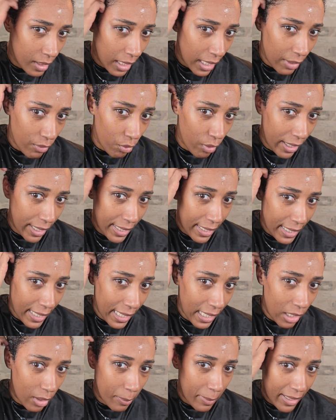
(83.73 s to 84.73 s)
And right
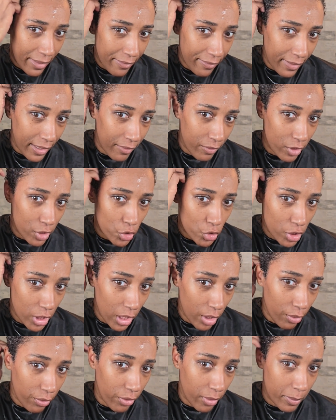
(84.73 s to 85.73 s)
now, my favorite
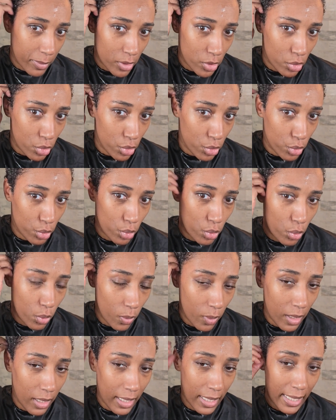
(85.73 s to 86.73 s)
gel from the
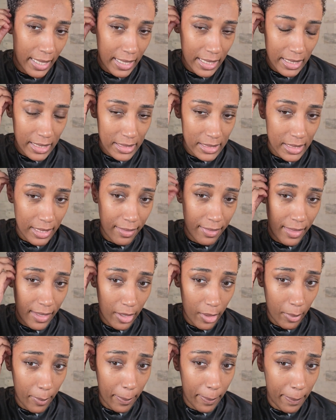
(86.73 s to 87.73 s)
Doux is
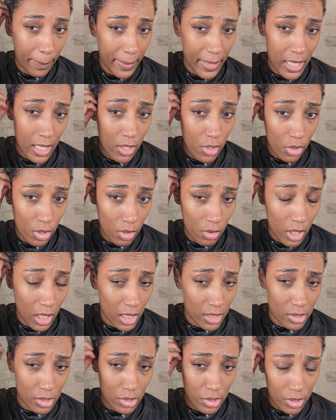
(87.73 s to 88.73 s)
their Bee Girl
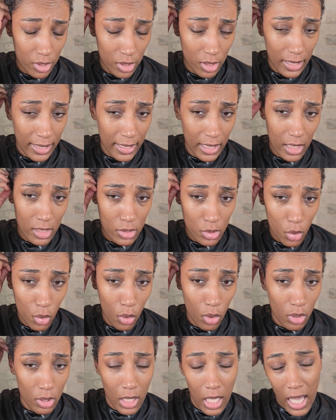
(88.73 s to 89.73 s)
Custard, I think it's
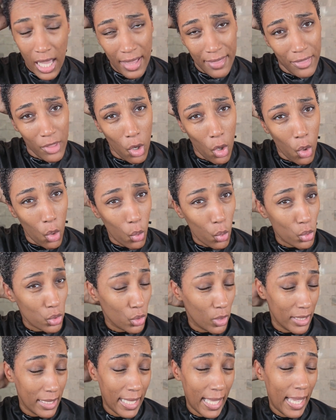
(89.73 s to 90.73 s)
called. The hold
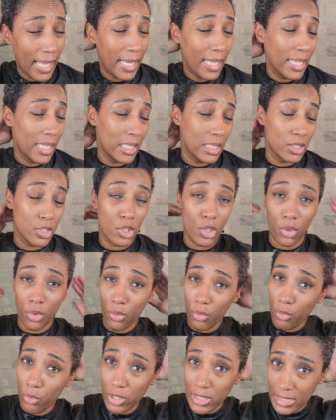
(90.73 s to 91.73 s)
on that is
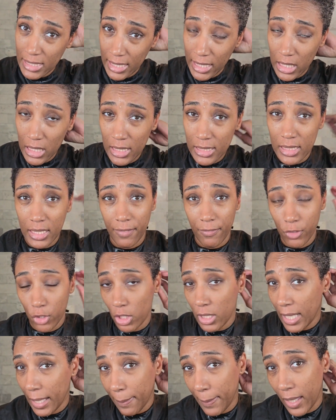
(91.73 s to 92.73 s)
ridiculous. If you're
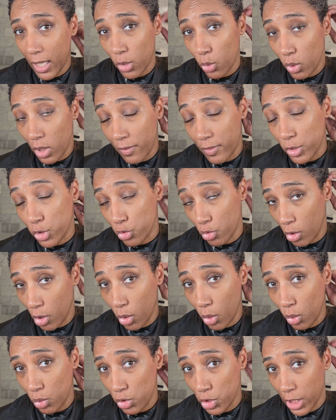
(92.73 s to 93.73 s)
like me and you love a strong
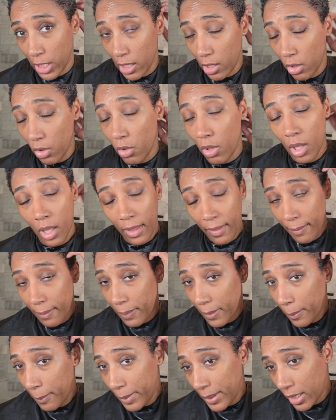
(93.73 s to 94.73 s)
hold gel,
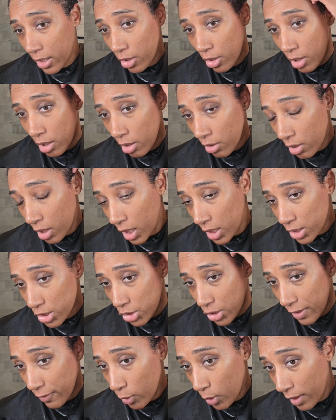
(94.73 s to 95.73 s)
the Bee Girl
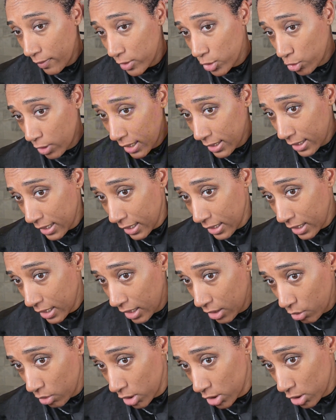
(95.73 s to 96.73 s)
Custard, if you haven't tried that
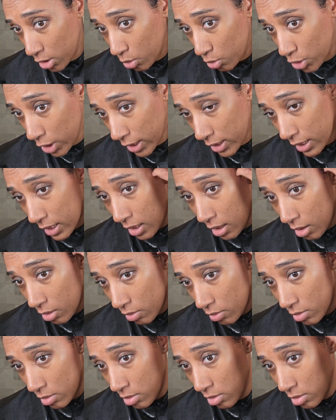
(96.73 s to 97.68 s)
yet, you need to go check that out.